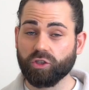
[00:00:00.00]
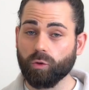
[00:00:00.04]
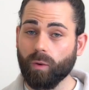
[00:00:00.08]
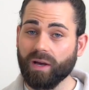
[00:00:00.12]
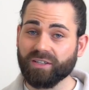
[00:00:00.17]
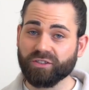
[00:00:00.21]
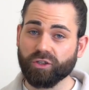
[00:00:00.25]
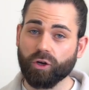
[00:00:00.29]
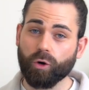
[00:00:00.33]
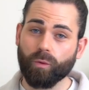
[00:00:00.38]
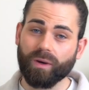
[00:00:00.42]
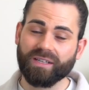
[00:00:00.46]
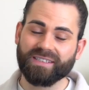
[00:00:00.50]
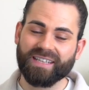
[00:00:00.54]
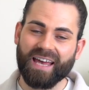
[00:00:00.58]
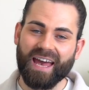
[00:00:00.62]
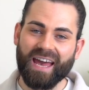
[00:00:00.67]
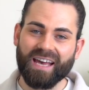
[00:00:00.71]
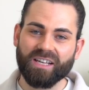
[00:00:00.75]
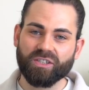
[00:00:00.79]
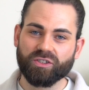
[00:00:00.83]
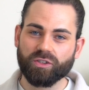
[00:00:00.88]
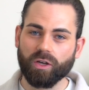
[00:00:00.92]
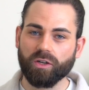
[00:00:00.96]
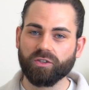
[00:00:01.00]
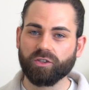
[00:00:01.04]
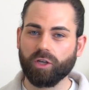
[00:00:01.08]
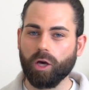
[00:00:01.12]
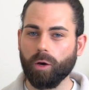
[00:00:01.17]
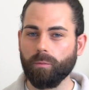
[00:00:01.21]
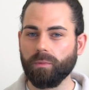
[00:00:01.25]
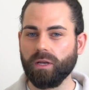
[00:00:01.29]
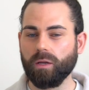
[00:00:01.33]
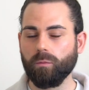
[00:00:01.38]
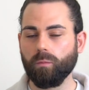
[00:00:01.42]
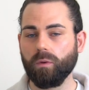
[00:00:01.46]
So as always, ASOS
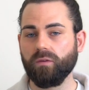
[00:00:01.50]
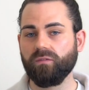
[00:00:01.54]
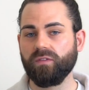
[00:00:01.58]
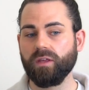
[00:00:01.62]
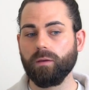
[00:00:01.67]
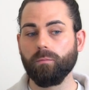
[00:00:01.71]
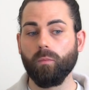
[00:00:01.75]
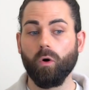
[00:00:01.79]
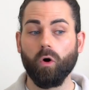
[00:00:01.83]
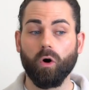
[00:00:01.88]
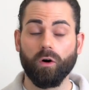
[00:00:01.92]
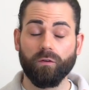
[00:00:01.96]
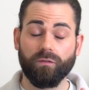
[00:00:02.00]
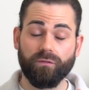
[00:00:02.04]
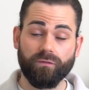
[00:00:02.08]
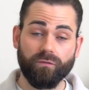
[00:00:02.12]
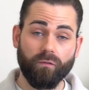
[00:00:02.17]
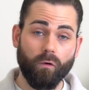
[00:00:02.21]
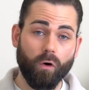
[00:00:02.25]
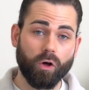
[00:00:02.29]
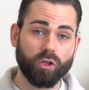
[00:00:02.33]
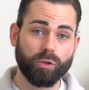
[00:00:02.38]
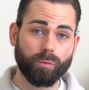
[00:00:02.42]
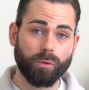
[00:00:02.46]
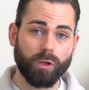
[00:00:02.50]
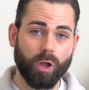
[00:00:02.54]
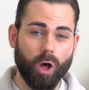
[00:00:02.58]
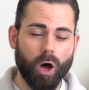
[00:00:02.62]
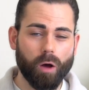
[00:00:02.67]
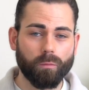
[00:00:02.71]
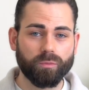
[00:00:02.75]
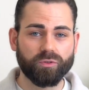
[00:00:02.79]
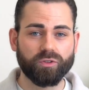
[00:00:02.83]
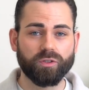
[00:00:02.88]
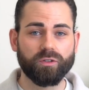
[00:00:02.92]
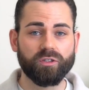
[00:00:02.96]
coming in with the more affordable
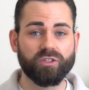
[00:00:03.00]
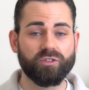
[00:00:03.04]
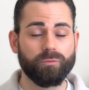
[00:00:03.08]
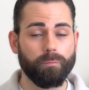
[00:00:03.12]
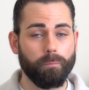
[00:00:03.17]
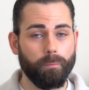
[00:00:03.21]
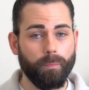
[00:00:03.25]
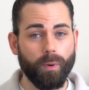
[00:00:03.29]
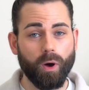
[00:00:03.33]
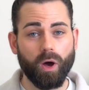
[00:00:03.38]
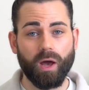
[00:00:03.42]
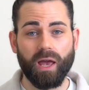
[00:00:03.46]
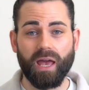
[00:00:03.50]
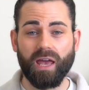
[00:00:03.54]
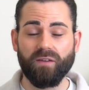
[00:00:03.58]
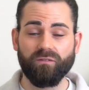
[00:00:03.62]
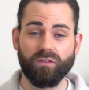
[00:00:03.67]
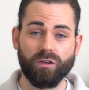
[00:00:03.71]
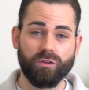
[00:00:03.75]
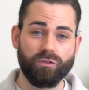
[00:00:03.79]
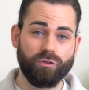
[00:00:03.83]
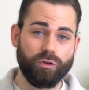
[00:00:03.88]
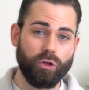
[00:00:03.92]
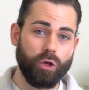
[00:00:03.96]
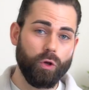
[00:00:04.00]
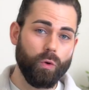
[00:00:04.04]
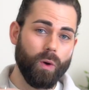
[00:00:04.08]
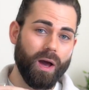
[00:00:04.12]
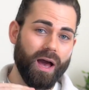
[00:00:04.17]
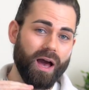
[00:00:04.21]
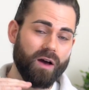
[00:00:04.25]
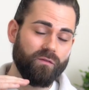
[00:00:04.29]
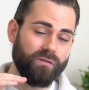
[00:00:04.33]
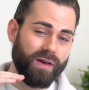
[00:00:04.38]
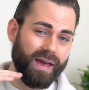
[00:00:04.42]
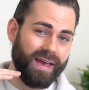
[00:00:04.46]
options, but if you do
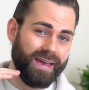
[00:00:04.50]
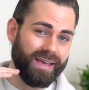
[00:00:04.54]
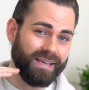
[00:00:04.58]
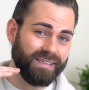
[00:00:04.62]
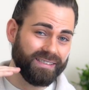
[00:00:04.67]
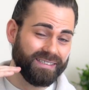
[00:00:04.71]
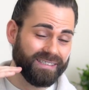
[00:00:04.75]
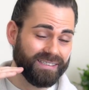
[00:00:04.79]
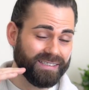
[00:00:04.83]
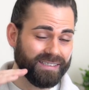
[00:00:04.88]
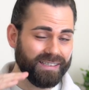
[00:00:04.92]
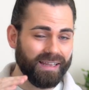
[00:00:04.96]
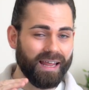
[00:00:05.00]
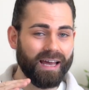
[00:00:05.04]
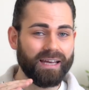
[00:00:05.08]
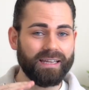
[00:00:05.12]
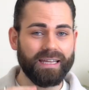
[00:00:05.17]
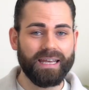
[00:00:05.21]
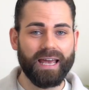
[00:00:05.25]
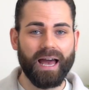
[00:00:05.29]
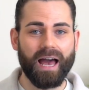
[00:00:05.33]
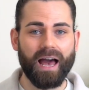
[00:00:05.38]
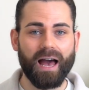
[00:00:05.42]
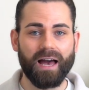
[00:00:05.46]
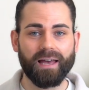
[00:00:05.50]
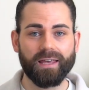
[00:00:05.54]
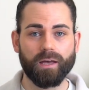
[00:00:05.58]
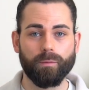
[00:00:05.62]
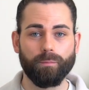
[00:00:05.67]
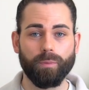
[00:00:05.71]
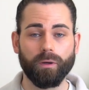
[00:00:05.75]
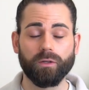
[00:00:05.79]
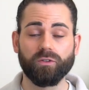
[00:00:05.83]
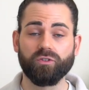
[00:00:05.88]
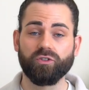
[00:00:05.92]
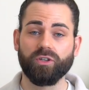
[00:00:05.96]
have a slightly higher
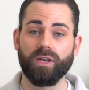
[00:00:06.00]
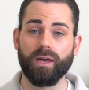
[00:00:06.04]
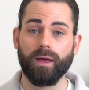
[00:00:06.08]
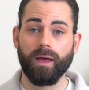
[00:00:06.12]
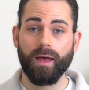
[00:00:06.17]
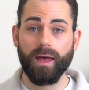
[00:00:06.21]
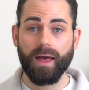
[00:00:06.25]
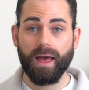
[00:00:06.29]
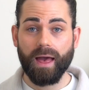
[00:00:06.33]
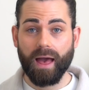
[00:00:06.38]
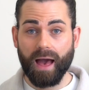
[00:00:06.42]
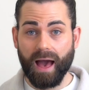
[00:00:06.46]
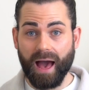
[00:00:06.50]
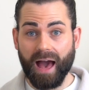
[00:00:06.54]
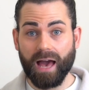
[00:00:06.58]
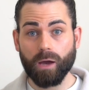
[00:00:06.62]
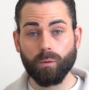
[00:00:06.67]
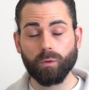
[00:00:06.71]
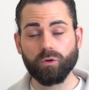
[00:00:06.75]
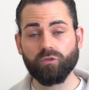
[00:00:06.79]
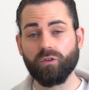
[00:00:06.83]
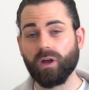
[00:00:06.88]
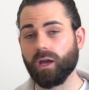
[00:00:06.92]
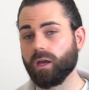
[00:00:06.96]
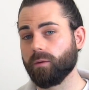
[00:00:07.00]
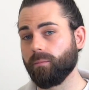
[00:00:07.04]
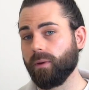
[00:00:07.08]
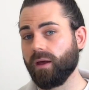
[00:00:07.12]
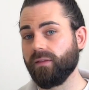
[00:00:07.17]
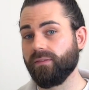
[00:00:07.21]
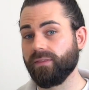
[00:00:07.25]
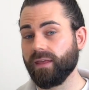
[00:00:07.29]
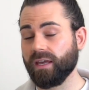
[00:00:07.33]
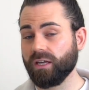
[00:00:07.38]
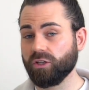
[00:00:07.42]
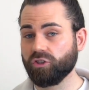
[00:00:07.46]
budget, I would
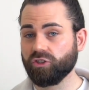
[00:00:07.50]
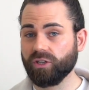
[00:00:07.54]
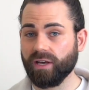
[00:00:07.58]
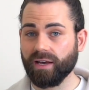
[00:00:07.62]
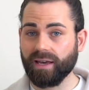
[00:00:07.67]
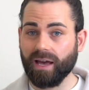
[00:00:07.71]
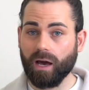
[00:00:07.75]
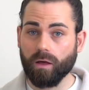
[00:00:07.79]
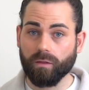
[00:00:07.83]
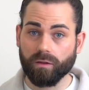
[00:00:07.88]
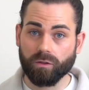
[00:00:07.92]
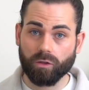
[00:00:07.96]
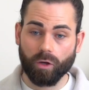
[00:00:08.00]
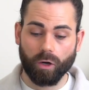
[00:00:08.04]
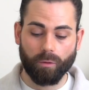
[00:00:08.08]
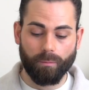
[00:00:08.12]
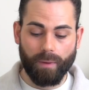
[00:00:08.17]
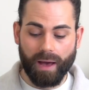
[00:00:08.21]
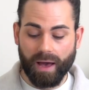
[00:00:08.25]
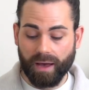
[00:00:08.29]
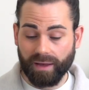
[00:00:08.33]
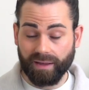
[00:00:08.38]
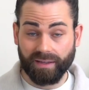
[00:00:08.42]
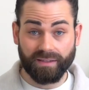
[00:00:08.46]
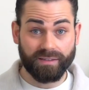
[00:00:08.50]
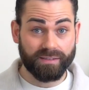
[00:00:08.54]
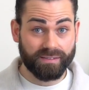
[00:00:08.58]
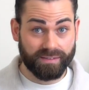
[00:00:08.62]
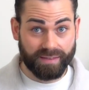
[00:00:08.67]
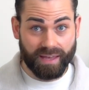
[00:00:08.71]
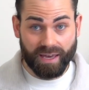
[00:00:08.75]
recommend that you check out the Doc Martens.